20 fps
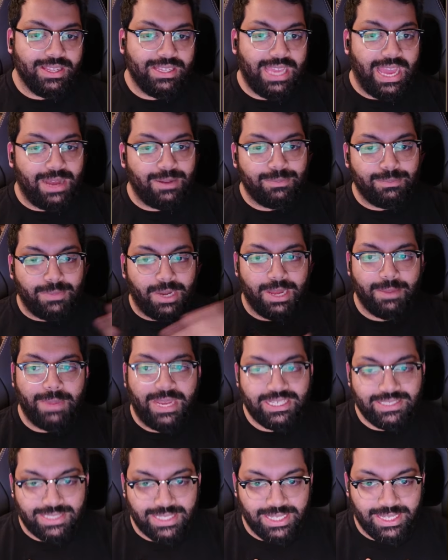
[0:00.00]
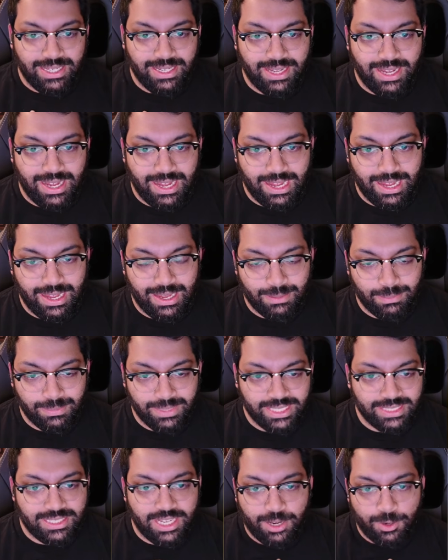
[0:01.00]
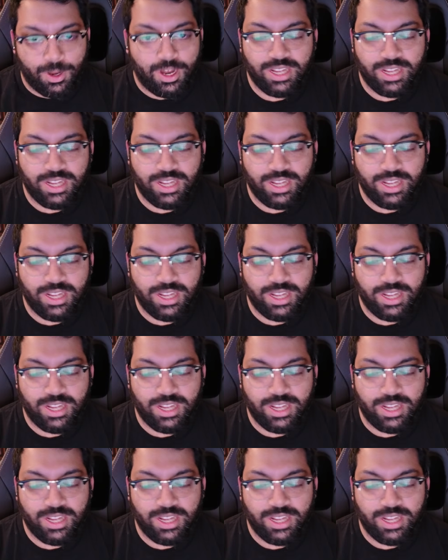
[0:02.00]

Yeah, my amazing internal